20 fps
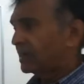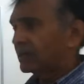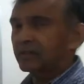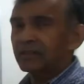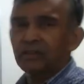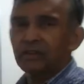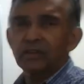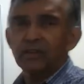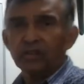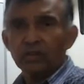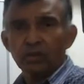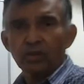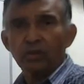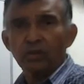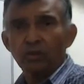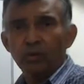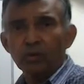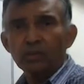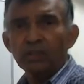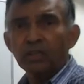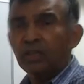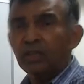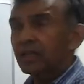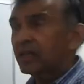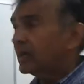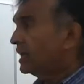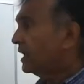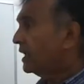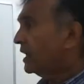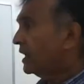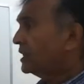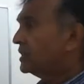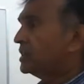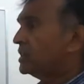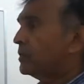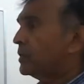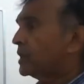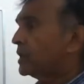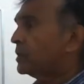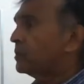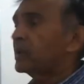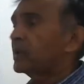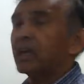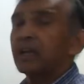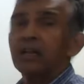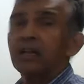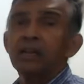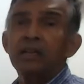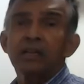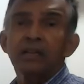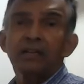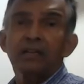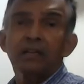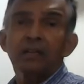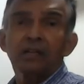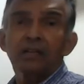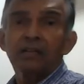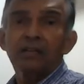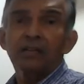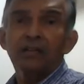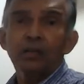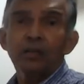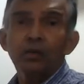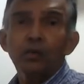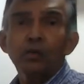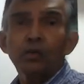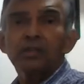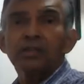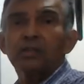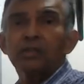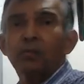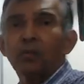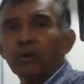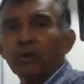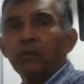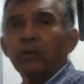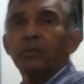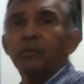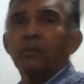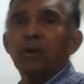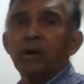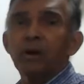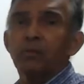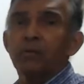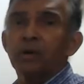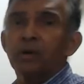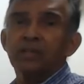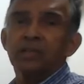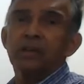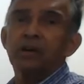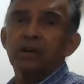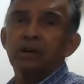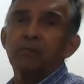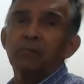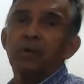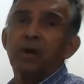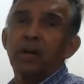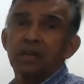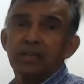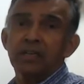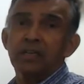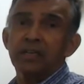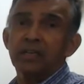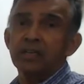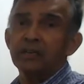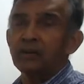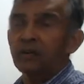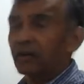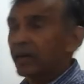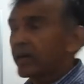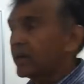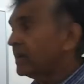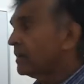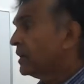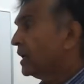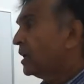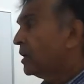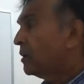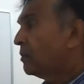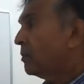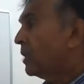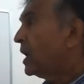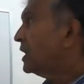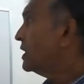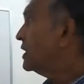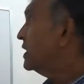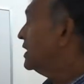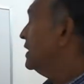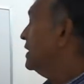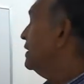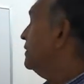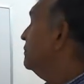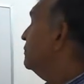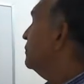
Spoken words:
traditional route. Let's see whether we can use what we worked out in part D. Okay, part D,